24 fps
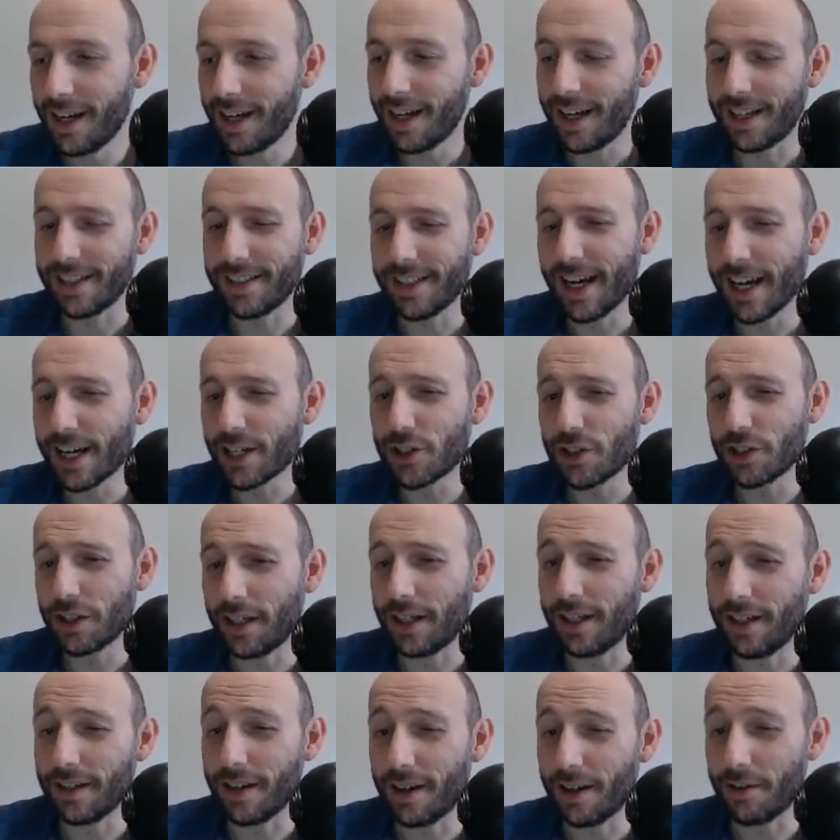It's
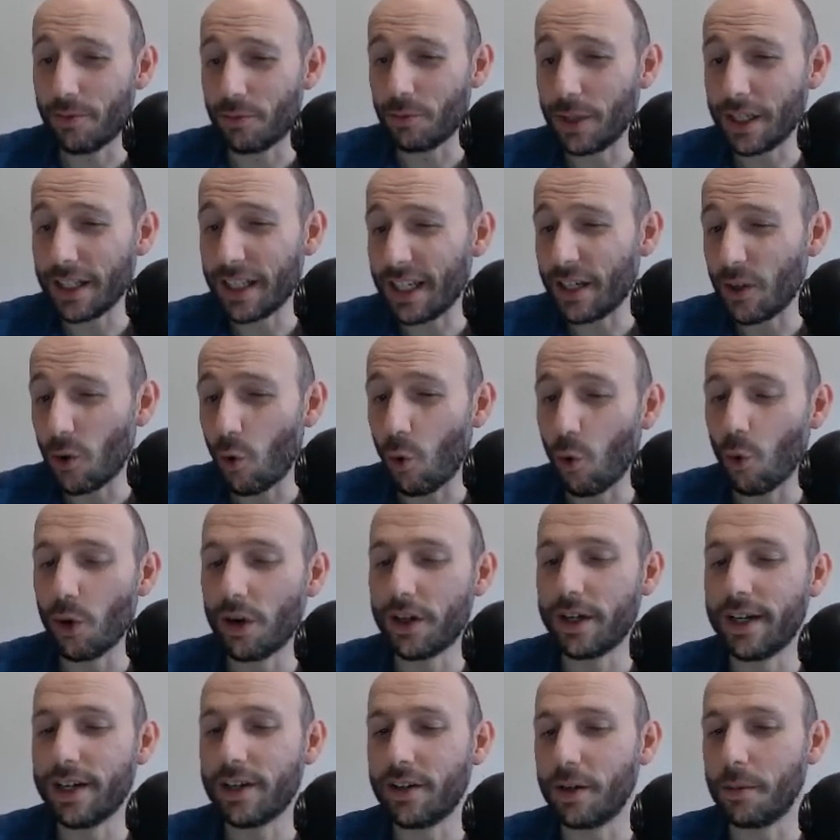actually a really
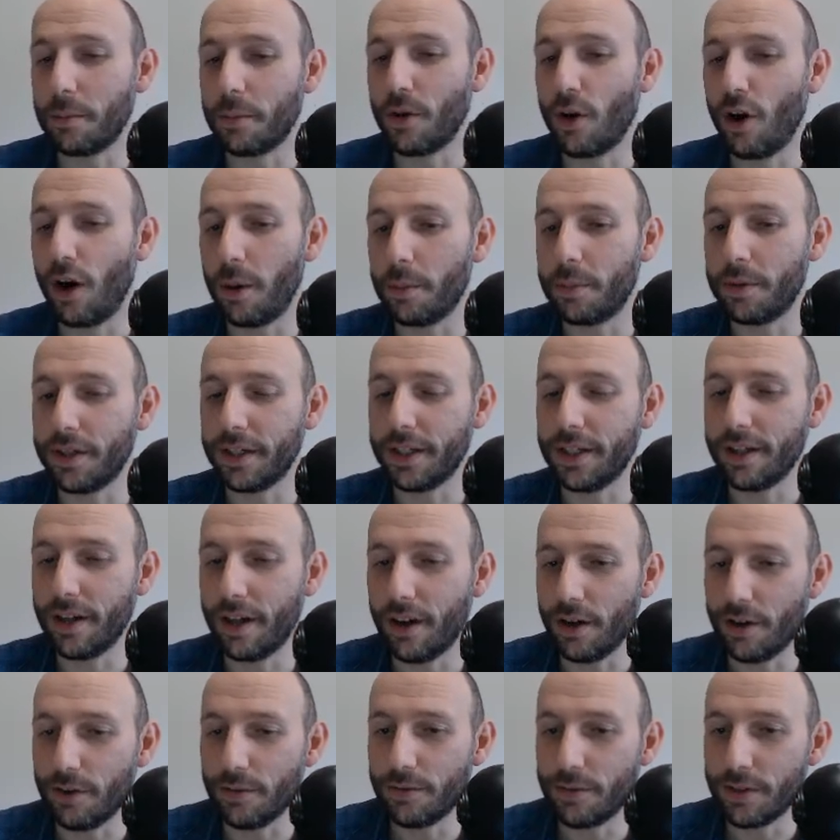ordinary property
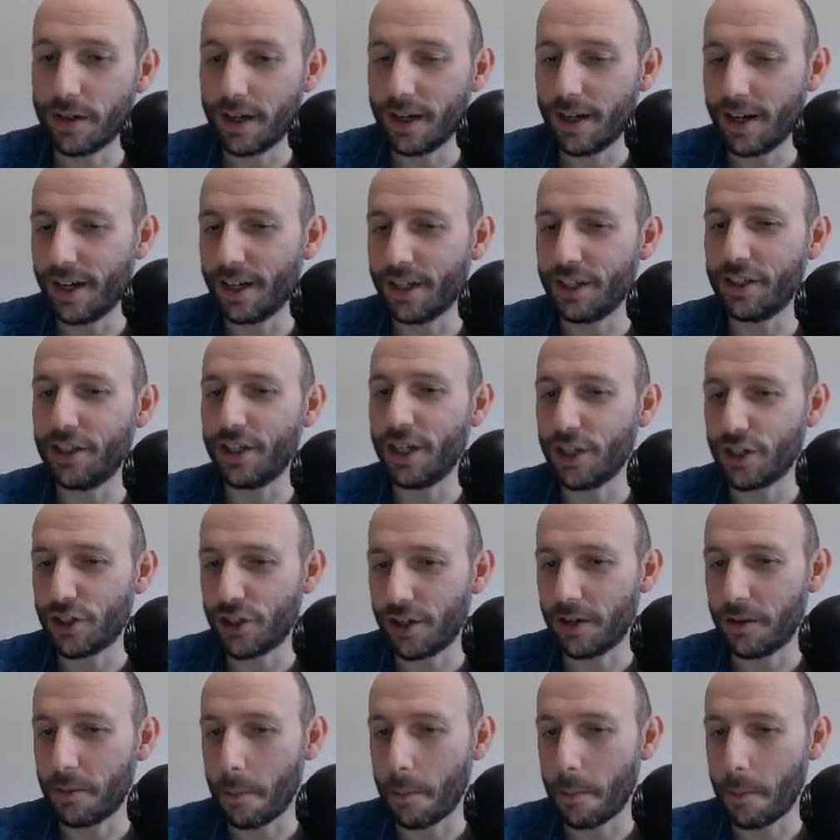of addition.